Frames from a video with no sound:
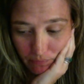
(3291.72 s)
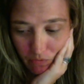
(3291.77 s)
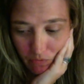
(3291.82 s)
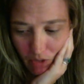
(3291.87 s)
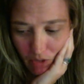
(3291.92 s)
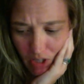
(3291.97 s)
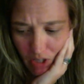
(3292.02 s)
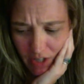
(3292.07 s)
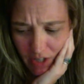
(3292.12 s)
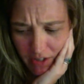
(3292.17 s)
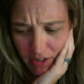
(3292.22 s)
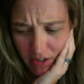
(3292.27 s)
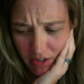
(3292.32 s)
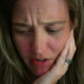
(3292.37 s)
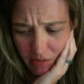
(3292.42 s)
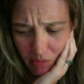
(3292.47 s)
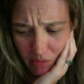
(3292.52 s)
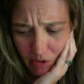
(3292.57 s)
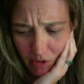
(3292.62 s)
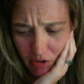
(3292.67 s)
I think
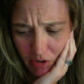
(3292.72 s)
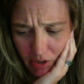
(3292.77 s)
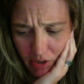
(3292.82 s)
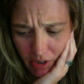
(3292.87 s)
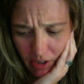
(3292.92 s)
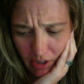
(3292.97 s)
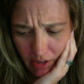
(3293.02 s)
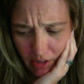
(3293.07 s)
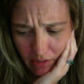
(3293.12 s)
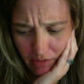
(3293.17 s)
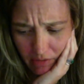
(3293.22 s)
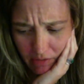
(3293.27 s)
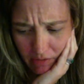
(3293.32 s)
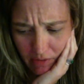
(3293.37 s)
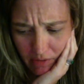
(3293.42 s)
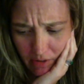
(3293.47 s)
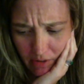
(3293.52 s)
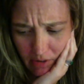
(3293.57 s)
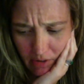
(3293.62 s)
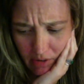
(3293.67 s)
it's mostly of
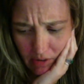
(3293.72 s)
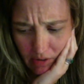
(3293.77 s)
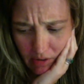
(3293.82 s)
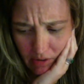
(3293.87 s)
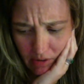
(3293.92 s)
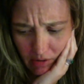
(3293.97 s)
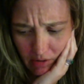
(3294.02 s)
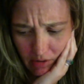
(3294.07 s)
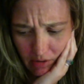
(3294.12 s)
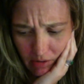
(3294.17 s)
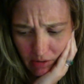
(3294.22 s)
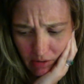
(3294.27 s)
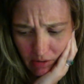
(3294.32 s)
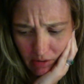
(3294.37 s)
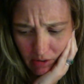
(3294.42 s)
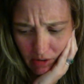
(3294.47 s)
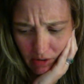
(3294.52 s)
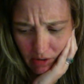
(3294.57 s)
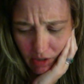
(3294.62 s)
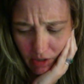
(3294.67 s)

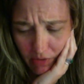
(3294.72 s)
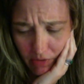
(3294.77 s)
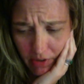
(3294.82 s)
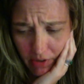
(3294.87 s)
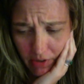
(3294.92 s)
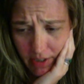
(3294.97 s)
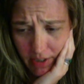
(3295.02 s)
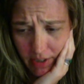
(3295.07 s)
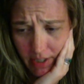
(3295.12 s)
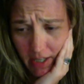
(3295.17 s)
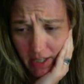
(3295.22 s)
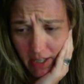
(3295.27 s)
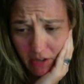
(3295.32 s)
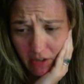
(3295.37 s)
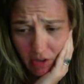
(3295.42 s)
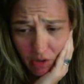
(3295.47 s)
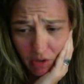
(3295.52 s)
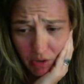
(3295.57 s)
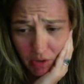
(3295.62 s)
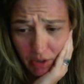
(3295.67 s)
different things that has
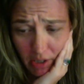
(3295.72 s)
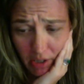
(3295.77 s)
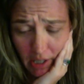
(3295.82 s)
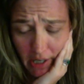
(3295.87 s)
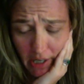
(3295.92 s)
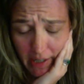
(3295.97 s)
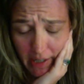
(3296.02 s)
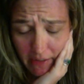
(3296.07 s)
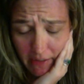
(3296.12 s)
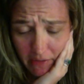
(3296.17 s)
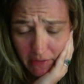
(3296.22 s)
to do with life.